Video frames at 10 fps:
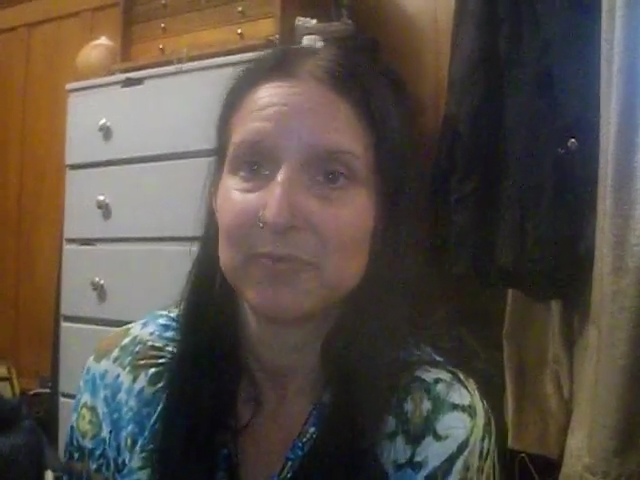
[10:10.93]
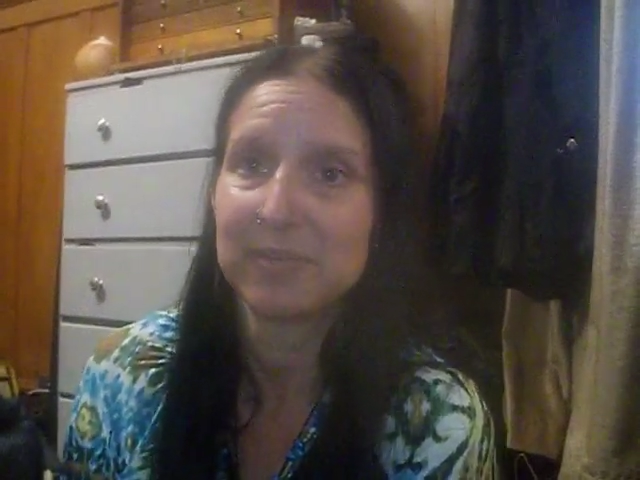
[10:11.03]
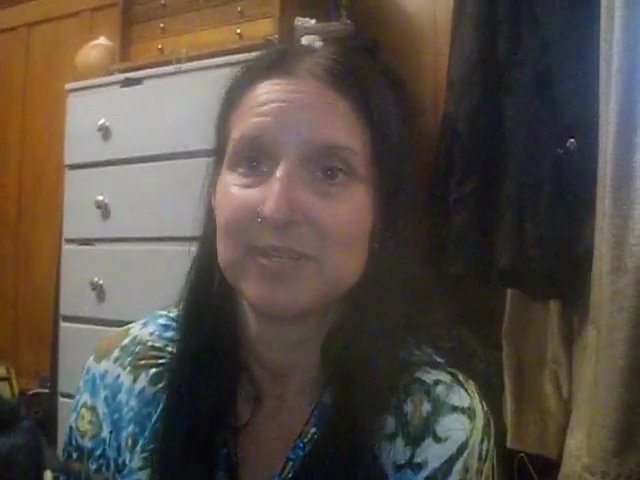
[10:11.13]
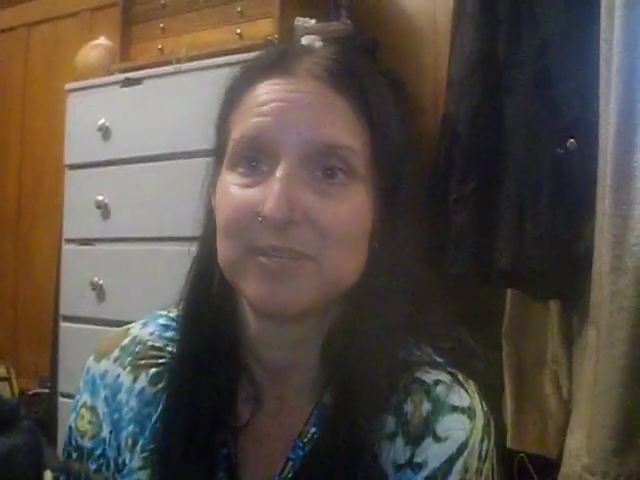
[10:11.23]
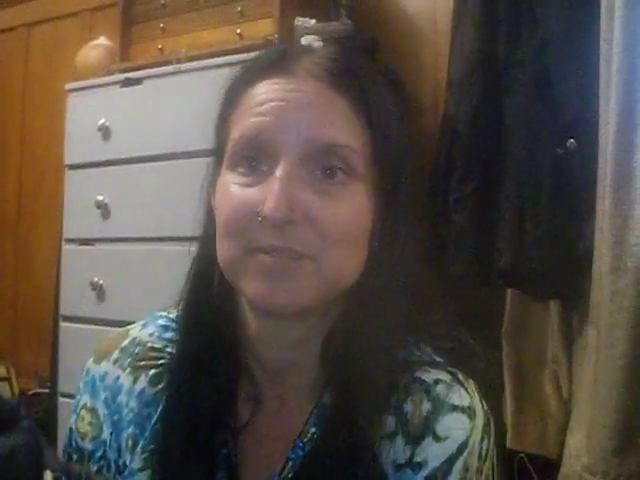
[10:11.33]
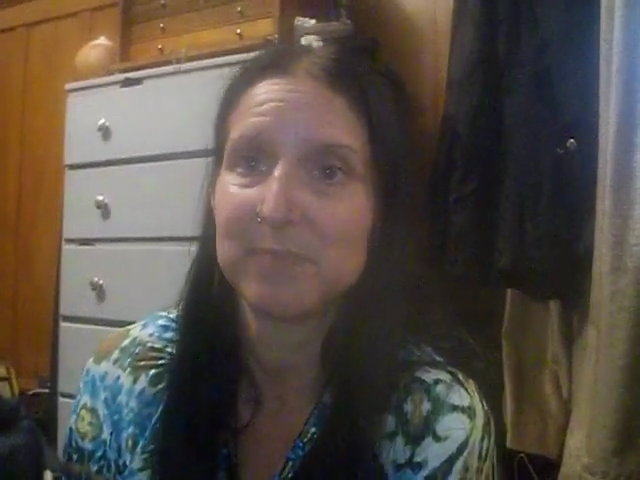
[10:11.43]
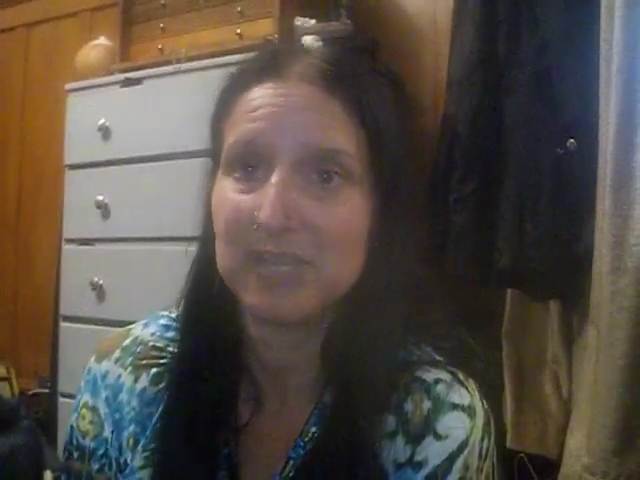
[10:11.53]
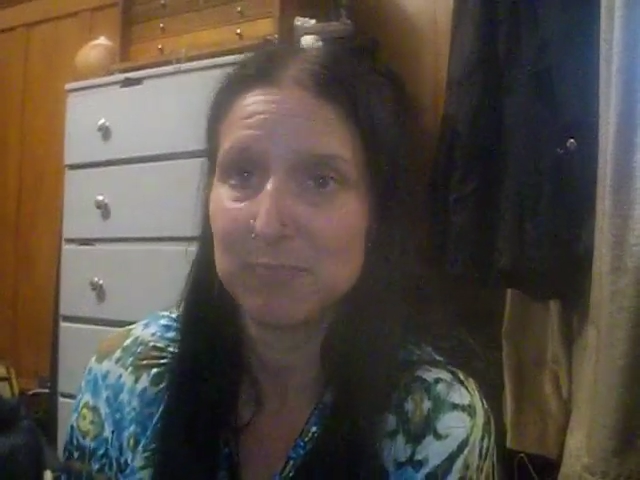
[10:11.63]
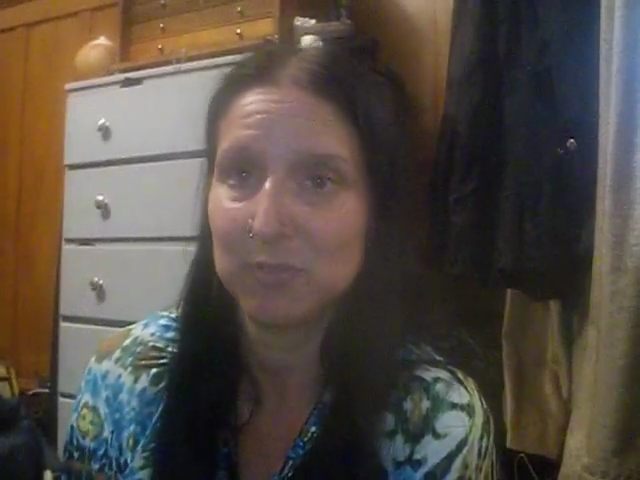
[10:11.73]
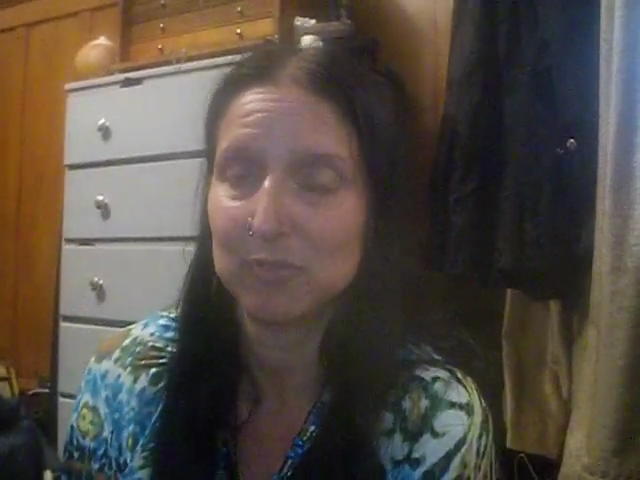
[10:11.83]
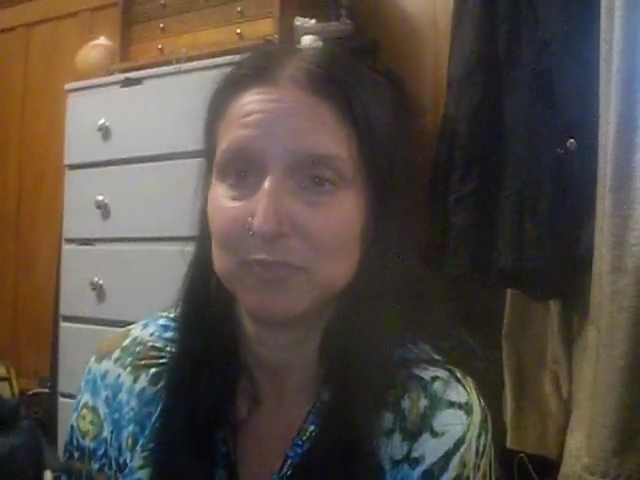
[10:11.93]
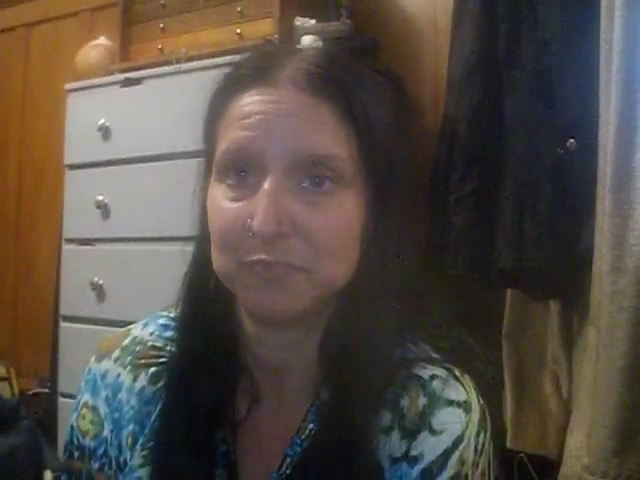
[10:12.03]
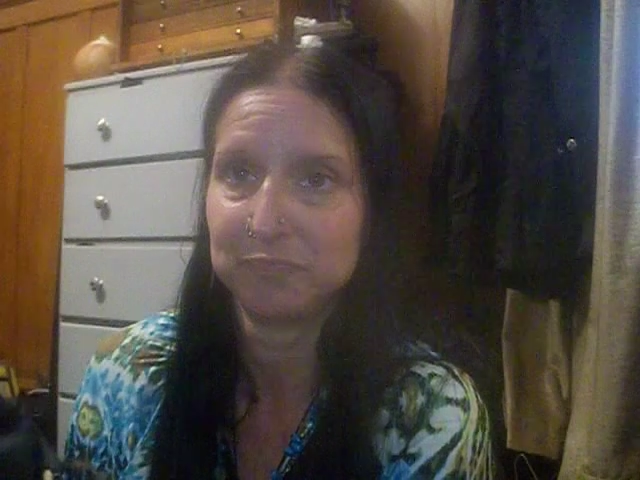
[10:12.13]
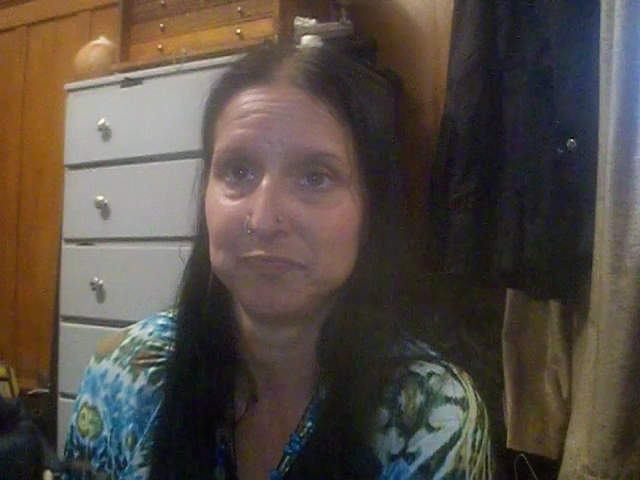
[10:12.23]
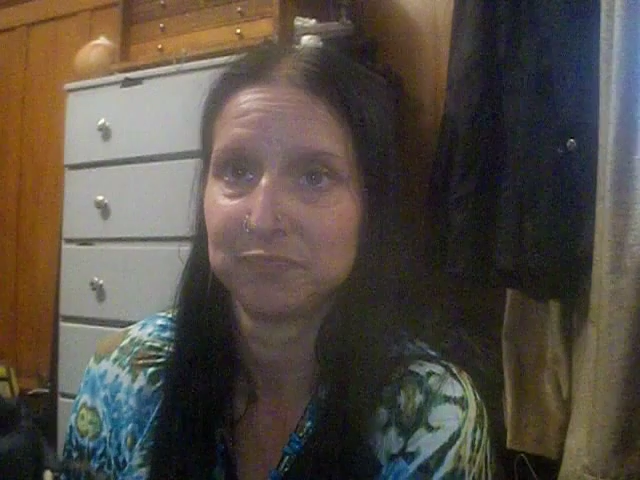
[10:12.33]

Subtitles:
with these people